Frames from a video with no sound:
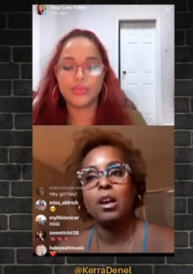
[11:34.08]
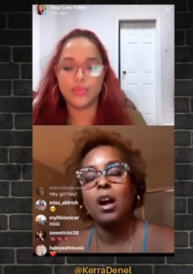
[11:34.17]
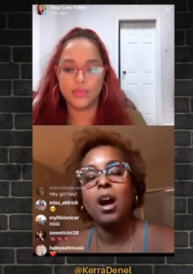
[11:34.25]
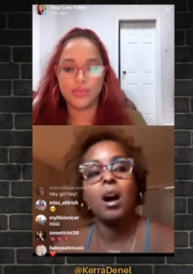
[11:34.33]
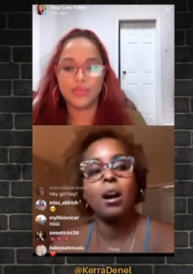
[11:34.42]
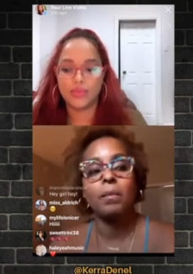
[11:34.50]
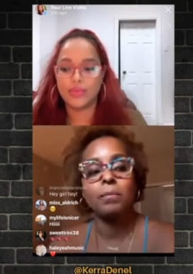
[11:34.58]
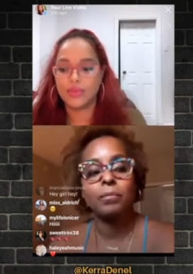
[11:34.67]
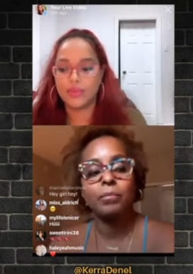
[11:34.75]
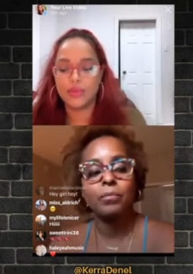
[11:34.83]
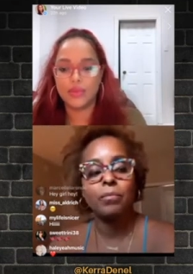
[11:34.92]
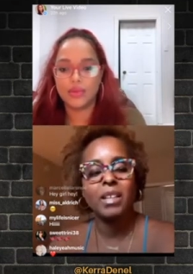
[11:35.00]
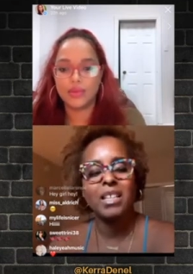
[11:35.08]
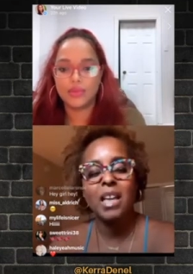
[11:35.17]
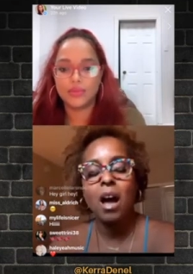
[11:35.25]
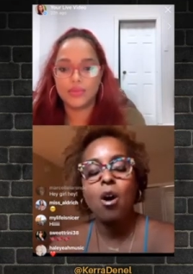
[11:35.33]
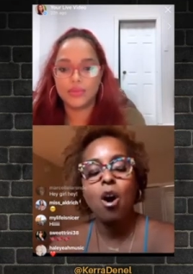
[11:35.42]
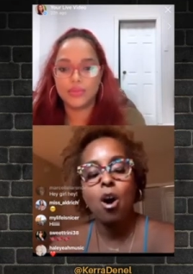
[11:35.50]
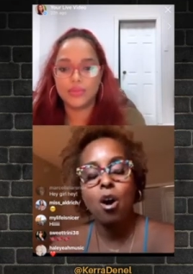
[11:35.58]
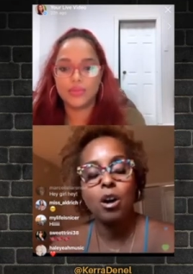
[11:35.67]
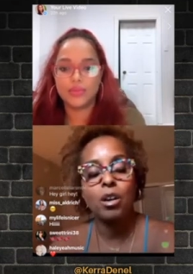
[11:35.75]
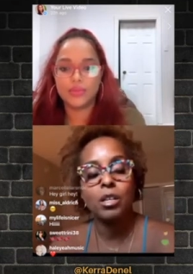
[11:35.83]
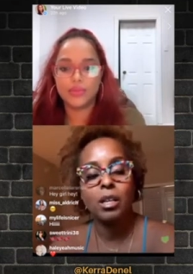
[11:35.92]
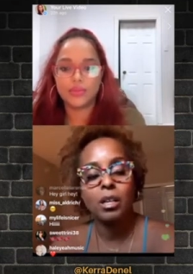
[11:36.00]
Speaker 1: um, is how
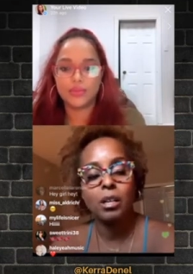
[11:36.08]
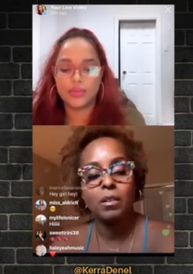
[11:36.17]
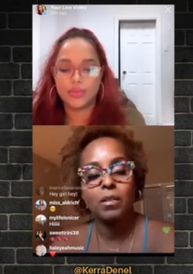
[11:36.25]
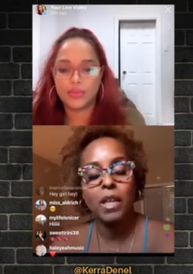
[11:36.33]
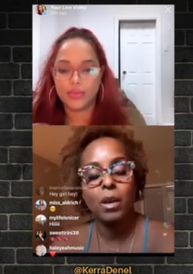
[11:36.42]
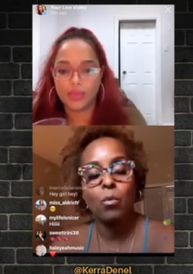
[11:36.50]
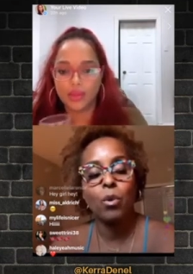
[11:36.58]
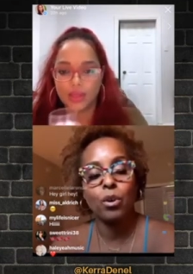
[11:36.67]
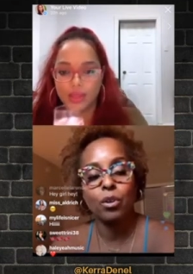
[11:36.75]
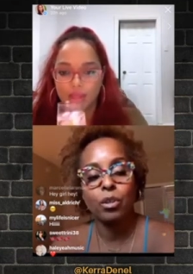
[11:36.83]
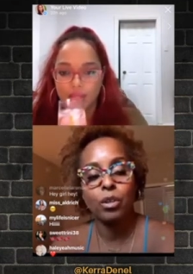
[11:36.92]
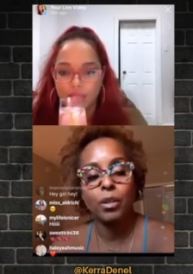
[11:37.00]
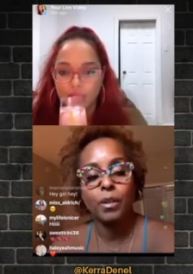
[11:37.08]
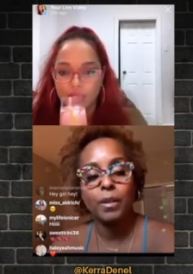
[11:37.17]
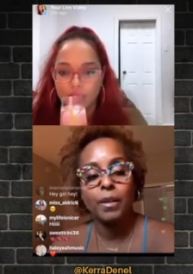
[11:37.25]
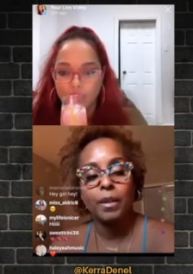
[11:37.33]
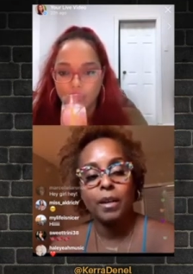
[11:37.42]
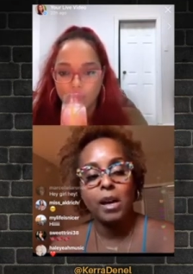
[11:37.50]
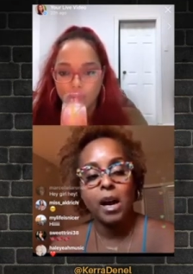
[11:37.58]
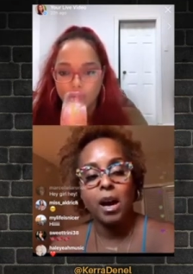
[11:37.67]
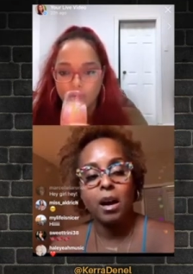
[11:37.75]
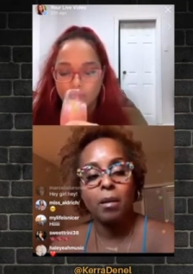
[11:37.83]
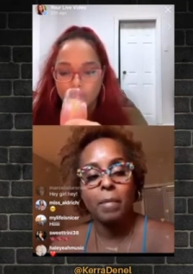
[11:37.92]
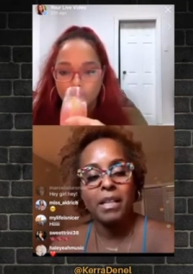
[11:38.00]
hard they work
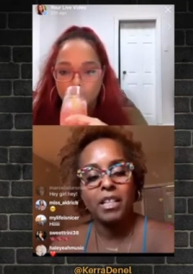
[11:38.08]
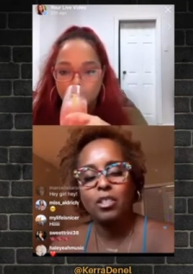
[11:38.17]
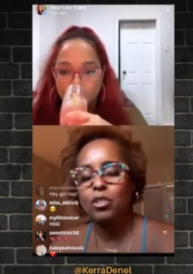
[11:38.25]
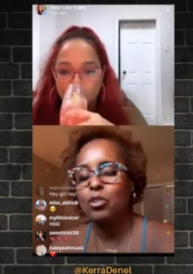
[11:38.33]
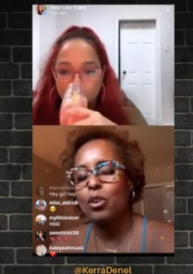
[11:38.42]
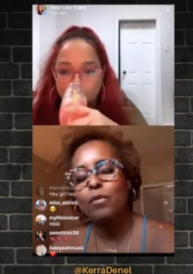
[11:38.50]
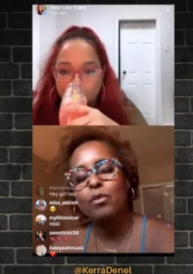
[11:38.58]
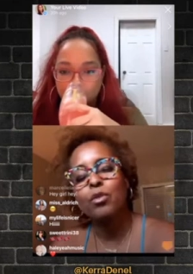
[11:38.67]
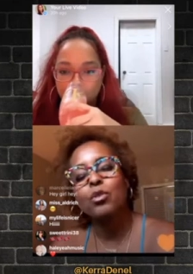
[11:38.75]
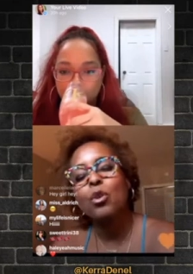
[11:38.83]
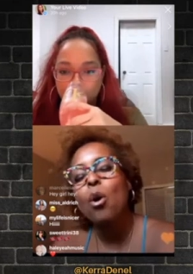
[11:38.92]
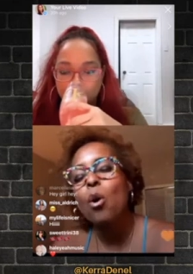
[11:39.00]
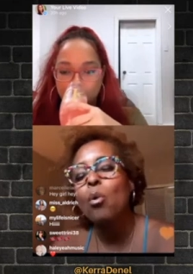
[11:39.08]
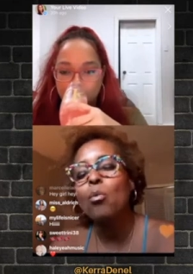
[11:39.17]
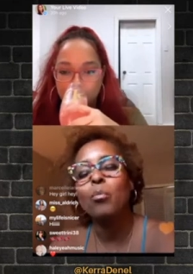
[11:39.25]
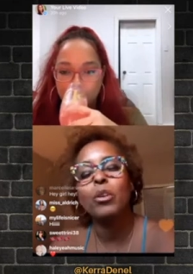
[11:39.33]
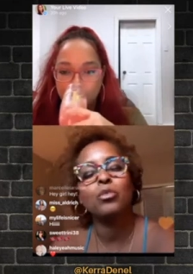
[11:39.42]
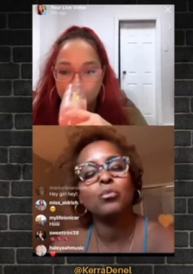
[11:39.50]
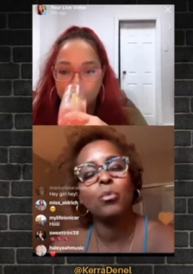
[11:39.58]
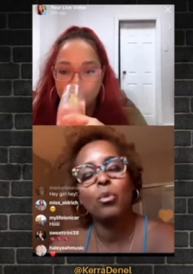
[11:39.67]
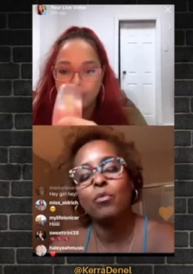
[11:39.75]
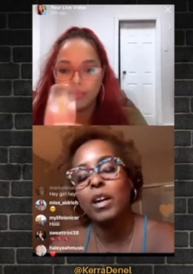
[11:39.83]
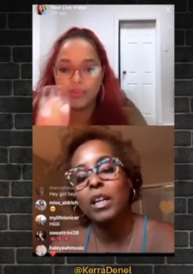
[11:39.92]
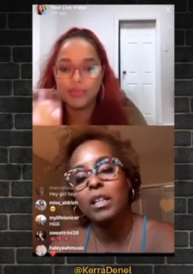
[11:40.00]
um, and they deserve so much more
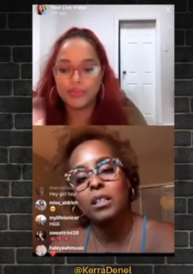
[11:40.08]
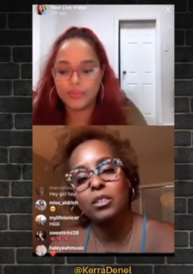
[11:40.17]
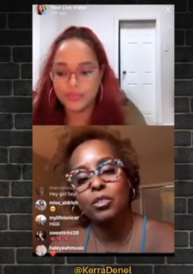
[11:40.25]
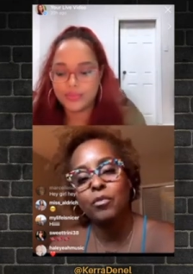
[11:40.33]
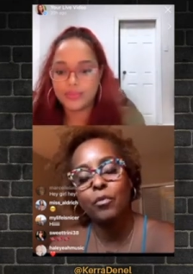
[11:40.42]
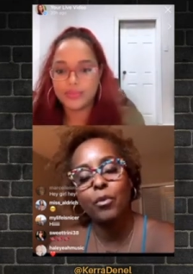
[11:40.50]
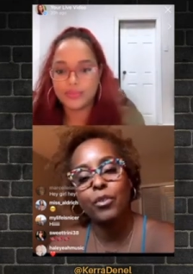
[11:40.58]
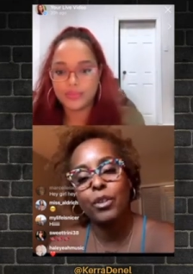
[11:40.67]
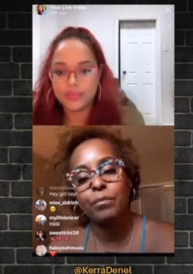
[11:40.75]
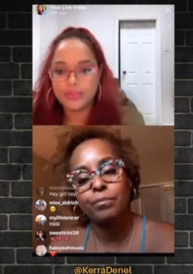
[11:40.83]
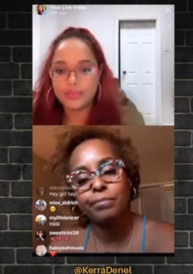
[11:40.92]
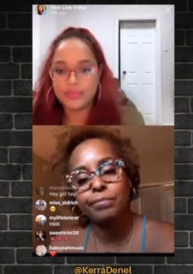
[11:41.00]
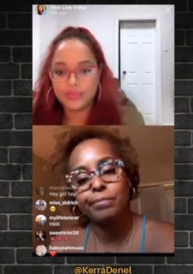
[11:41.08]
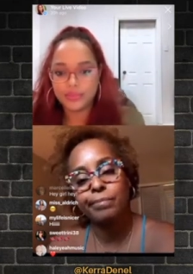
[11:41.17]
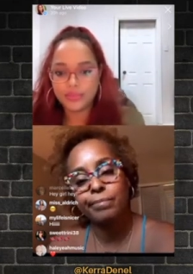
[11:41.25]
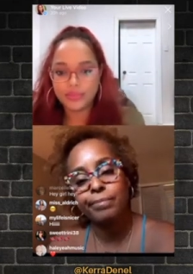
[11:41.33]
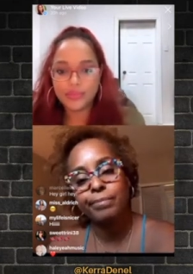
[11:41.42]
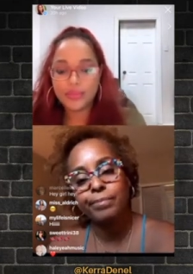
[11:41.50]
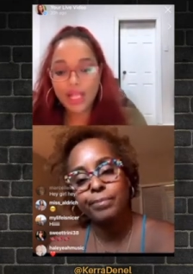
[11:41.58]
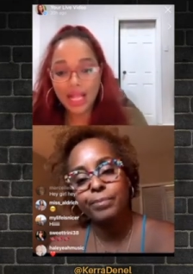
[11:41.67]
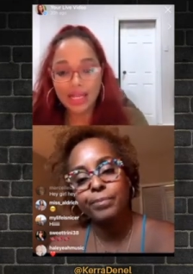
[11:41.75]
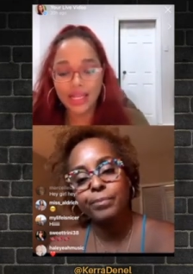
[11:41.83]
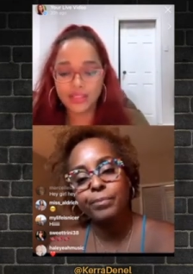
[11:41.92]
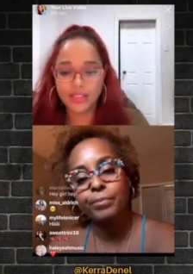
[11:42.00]
Speaker 2: recognition for it
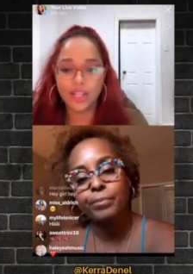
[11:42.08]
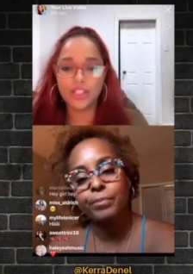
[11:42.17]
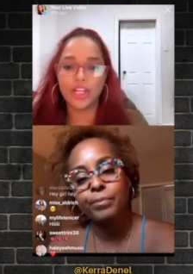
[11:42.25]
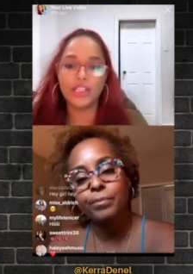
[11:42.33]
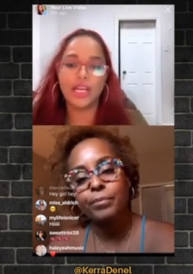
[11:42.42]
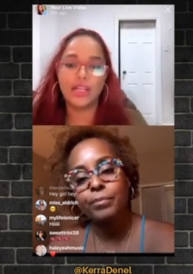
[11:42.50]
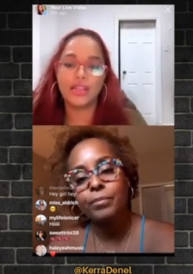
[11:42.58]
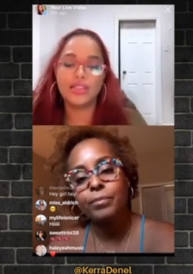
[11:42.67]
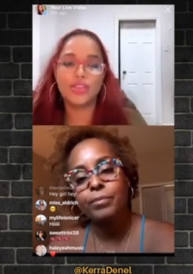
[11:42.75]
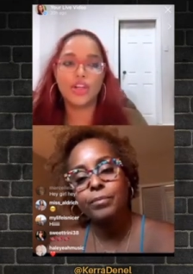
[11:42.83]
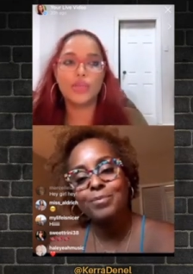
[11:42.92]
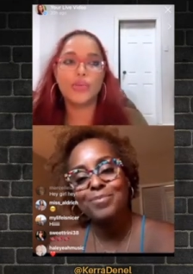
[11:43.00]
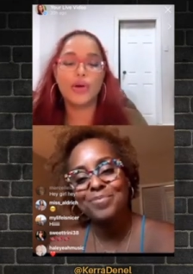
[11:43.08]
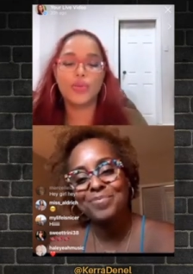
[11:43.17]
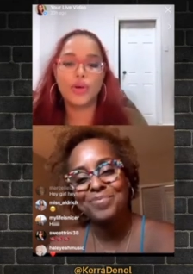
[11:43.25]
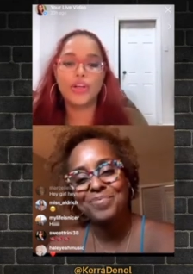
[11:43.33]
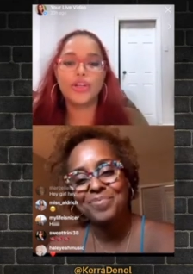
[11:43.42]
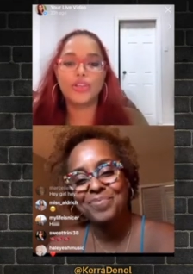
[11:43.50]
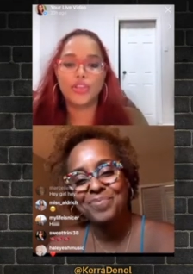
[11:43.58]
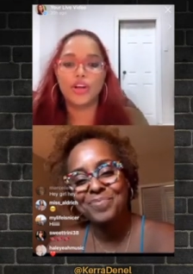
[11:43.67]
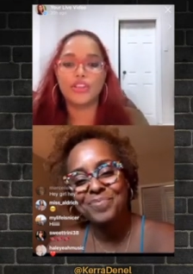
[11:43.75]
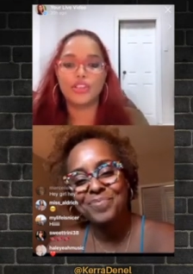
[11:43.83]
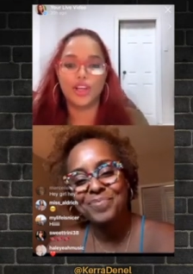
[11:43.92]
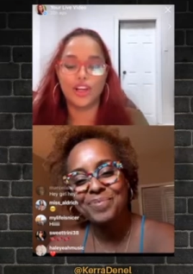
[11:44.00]
let's touch on that let's talk about what are your thoughts
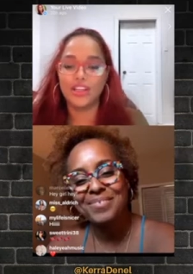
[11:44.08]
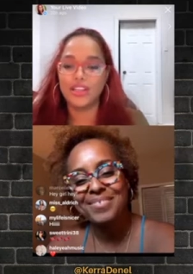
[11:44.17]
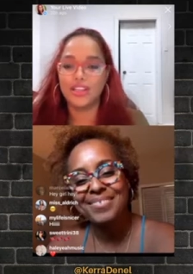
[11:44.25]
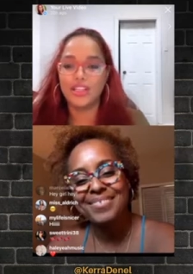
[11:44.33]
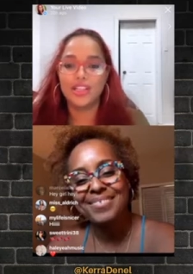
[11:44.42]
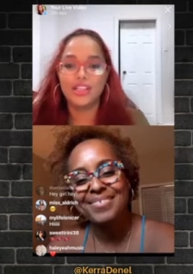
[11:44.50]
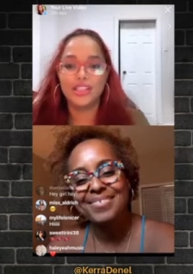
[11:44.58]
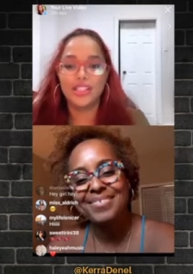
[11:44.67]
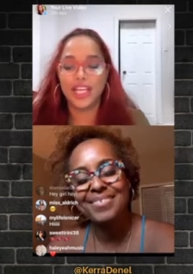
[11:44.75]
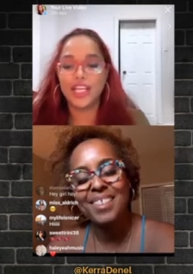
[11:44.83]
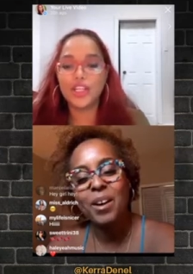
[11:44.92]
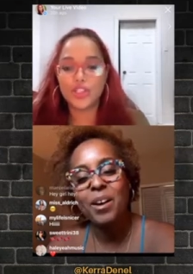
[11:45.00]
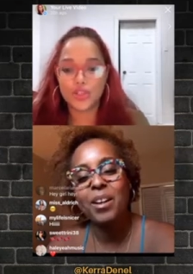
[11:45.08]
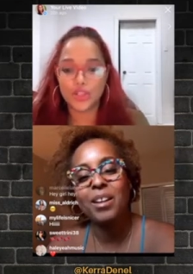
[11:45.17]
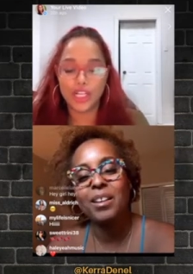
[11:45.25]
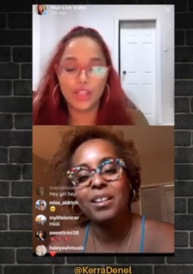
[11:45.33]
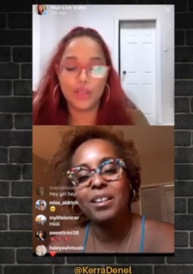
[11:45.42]
on the industry and the